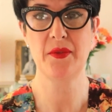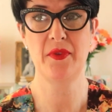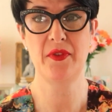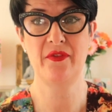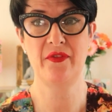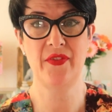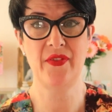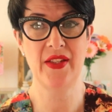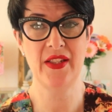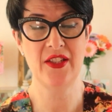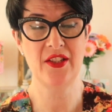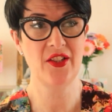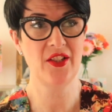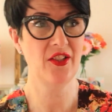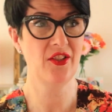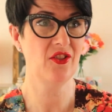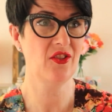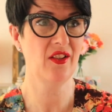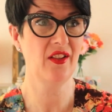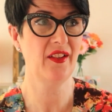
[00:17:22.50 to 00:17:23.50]
with
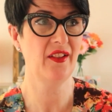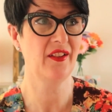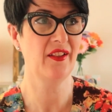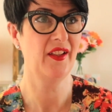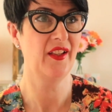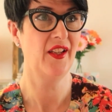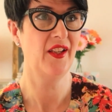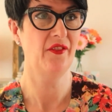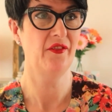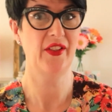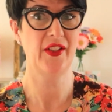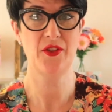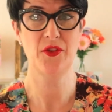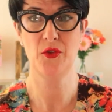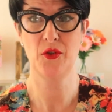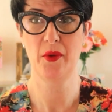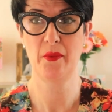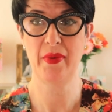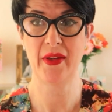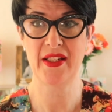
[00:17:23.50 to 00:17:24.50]
vintage like
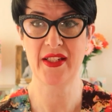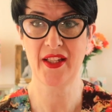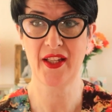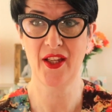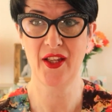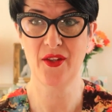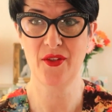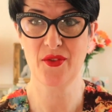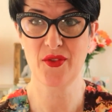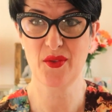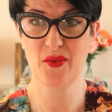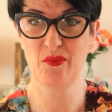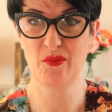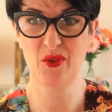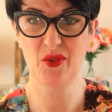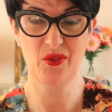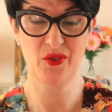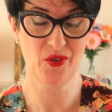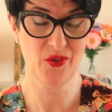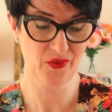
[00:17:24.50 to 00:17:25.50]
Victorian petticoats and
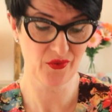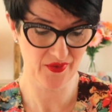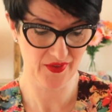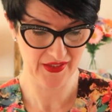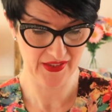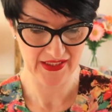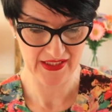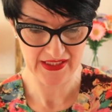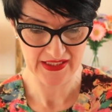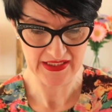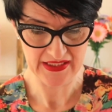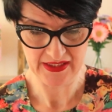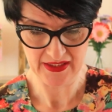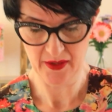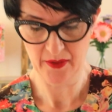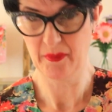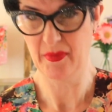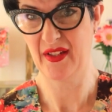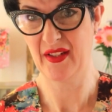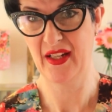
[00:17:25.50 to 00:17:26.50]
whatnot.
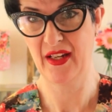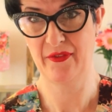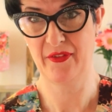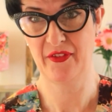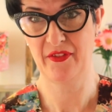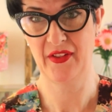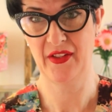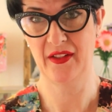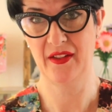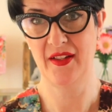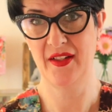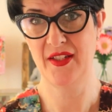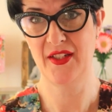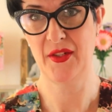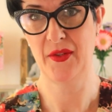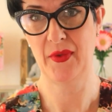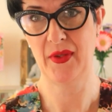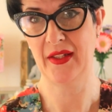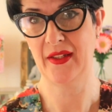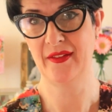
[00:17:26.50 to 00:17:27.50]
But I never felt like
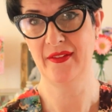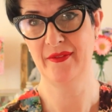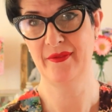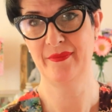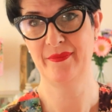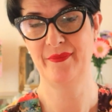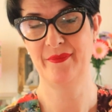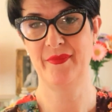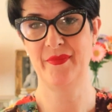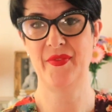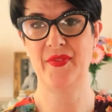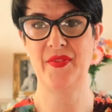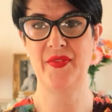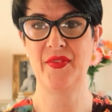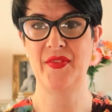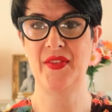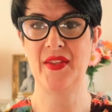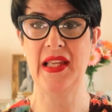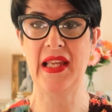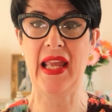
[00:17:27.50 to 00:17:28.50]
doing
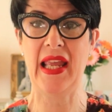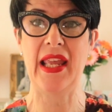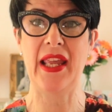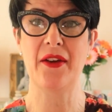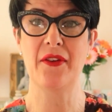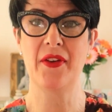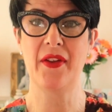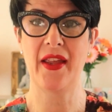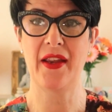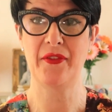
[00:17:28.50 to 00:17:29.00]
the era that